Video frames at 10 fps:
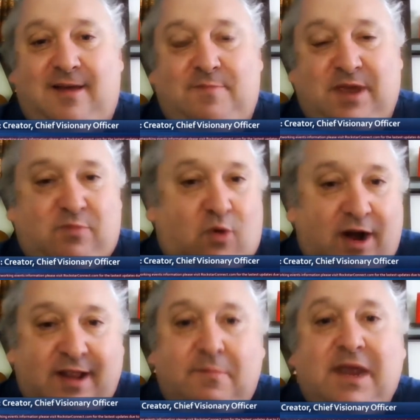People
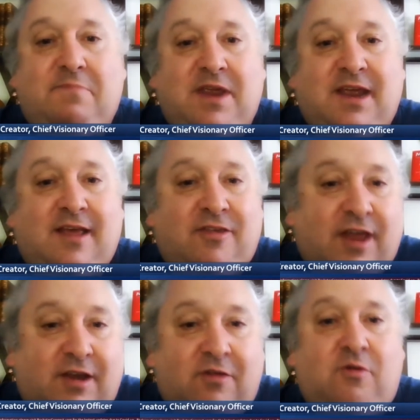wanted to meet me because
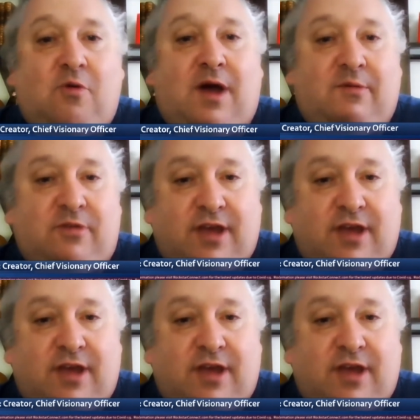they knew who I was